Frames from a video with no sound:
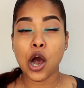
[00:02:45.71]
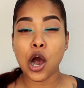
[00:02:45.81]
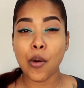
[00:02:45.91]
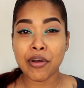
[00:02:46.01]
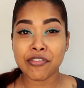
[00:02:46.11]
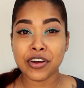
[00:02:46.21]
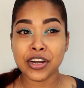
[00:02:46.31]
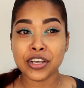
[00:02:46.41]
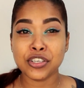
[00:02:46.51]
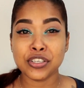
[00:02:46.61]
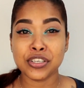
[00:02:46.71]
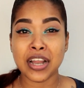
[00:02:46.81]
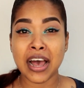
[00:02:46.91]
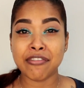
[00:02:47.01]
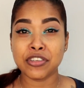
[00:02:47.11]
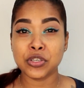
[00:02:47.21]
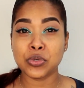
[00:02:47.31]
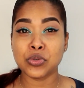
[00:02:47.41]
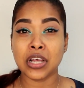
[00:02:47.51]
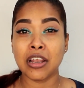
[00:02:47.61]
However, you're just gonna have to
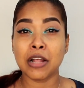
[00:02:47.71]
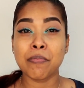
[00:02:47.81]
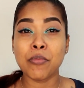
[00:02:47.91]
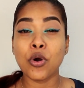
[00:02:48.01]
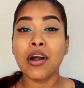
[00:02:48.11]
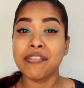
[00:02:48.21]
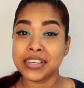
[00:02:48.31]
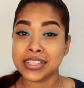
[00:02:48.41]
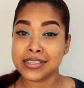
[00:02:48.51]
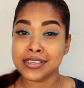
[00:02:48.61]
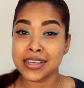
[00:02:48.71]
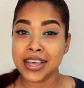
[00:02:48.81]
use a lot more of it.